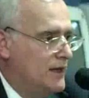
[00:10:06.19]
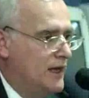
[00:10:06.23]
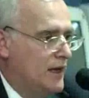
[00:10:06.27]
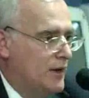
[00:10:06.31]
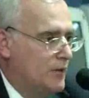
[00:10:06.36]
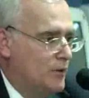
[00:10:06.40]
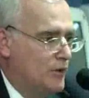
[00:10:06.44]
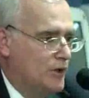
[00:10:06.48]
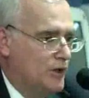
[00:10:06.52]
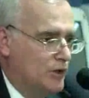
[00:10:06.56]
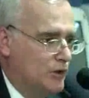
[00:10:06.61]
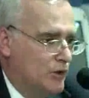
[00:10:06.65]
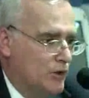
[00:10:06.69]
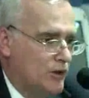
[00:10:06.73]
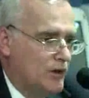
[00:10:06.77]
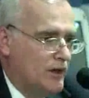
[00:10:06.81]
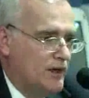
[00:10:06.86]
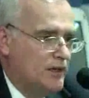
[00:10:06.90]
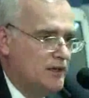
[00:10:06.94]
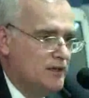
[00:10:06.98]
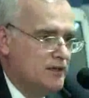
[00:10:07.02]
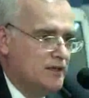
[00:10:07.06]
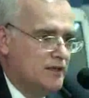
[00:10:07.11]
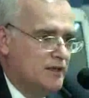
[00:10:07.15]
And when you look
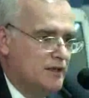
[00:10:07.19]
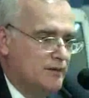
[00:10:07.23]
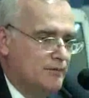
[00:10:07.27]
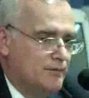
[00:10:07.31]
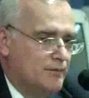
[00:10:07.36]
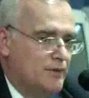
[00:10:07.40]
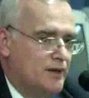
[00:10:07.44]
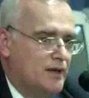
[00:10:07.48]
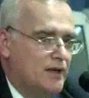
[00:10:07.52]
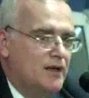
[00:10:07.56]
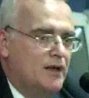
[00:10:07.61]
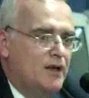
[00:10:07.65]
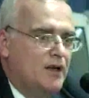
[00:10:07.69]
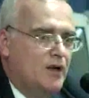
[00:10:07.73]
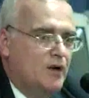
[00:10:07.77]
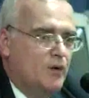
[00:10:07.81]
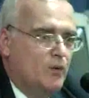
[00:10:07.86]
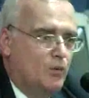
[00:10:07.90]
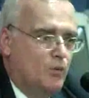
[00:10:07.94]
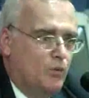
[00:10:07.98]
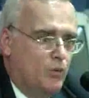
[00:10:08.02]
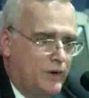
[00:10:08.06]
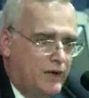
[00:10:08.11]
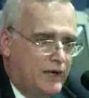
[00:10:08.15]
into them,
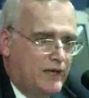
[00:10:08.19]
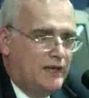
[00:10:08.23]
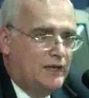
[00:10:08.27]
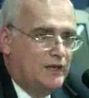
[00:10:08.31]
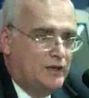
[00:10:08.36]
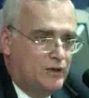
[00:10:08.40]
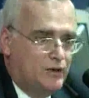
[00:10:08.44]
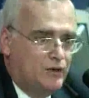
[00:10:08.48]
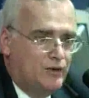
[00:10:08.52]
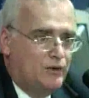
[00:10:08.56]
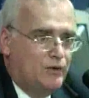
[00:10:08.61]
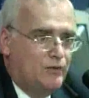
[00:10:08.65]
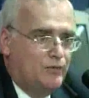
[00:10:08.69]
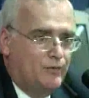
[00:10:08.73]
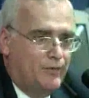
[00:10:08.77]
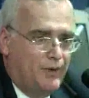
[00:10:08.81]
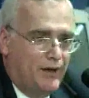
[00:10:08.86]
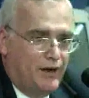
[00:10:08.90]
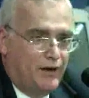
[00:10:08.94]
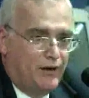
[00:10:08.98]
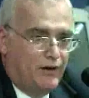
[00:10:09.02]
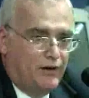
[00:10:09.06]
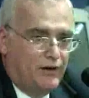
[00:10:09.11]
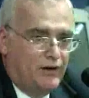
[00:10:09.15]
we can do
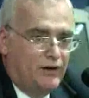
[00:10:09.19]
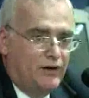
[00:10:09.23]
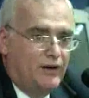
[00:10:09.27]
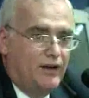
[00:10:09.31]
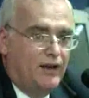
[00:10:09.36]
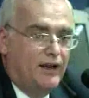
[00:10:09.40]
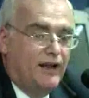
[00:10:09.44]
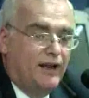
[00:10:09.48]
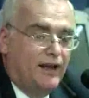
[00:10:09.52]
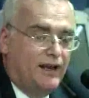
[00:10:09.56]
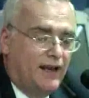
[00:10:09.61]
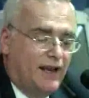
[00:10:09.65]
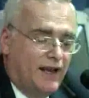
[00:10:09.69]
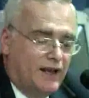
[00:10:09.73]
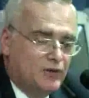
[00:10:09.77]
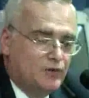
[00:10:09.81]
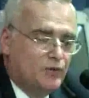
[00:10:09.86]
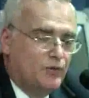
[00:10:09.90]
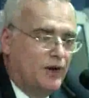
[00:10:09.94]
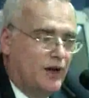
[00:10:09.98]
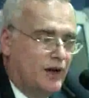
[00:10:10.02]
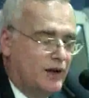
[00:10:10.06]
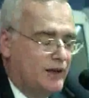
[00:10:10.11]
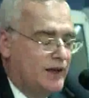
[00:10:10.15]
better. And that's
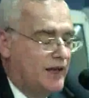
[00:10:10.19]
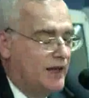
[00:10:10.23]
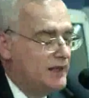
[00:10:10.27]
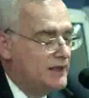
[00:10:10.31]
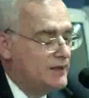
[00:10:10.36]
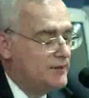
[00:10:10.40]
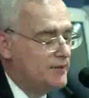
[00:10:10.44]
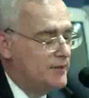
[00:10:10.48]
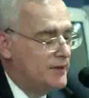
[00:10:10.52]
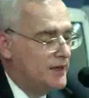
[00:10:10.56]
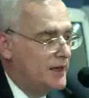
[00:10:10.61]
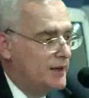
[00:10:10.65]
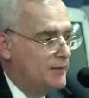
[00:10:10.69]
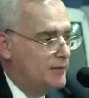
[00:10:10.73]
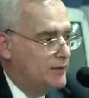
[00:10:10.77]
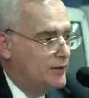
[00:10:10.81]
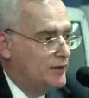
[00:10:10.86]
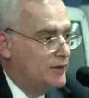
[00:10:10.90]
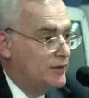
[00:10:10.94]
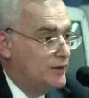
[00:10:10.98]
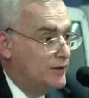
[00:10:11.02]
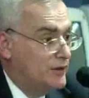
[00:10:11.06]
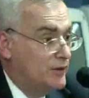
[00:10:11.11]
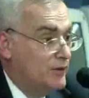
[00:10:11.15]
what I'd like to be able
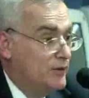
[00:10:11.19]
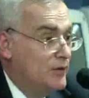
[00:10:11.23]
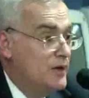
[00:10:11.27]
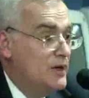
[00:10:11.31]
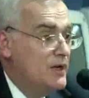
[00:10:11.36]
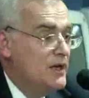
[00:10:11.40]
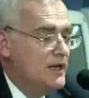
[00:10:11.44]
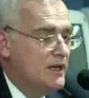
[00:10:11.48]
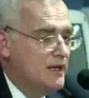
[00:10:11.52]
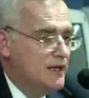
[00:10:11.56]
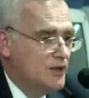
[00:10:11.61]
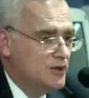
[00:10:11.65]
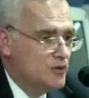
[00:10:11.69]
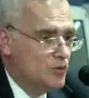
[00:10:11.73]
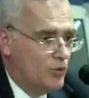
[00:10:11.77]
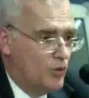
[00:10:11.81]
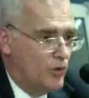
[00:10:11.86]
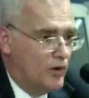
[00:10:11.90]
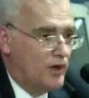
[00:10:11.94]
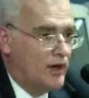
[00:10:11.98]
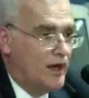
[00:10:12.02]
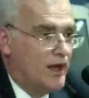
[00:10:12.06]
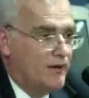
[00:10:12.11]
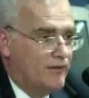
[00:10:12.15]
to do, is
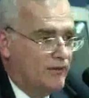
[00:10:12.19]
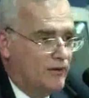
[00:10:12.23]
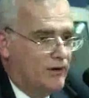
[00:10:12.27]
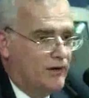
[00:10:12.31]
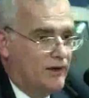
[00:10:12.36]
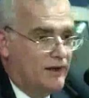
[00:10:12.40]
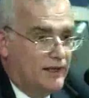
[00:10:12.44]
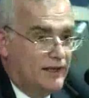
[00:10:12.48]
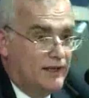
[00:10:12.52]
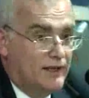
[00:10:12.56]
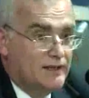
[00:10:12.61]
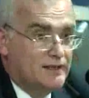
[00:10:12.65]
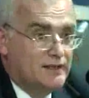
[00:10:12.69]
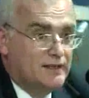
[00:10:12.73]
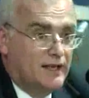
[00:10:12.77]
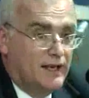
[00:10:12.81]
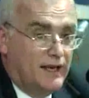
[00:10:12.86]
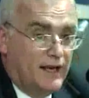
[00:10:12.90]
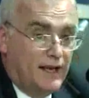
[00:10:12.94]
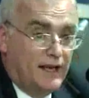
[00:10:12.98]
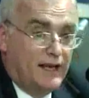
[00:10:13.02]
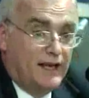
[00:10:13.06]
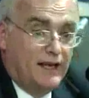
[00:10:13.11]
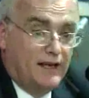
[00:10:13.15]
whatever it is
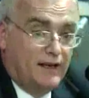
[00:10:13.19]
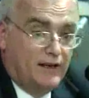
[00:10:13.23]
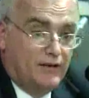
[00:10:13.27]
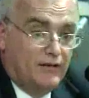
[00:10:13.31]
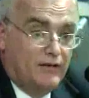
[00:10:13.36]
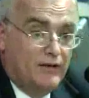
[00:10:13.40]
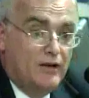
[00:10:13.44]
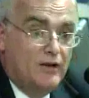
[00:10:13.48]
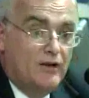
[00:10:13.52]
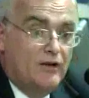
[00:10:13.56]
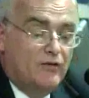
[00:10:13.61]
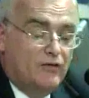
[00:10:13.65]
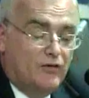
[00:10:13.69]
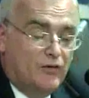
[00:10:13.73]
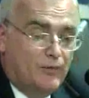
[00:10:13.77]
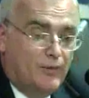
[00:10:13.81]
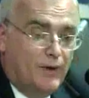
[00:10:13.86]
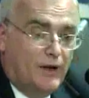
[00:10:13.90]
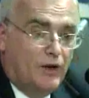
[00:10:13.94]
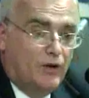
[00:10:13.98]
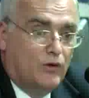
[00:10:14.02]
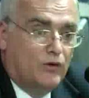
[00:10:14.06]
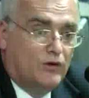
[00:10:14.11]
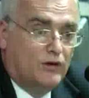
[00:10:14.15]
that I can for
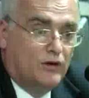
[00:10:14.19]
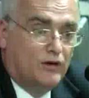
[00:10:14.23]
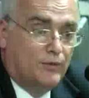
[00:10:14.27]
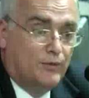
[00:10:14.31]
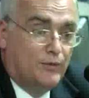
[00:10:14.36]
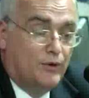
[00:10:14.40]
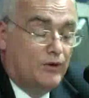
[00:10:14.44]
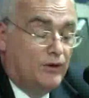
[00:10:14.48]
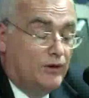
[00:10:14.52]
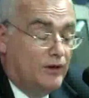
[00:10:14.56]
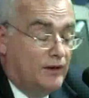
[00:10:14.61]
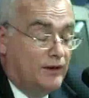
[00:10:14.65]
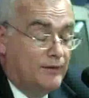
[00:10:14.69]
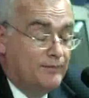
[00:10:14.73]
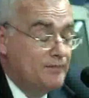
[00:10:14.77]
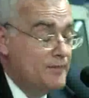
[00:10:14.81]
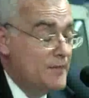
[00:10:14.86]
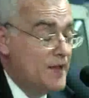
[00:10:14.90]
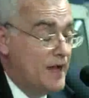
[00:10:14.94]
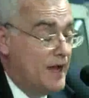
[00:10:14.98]
my local community.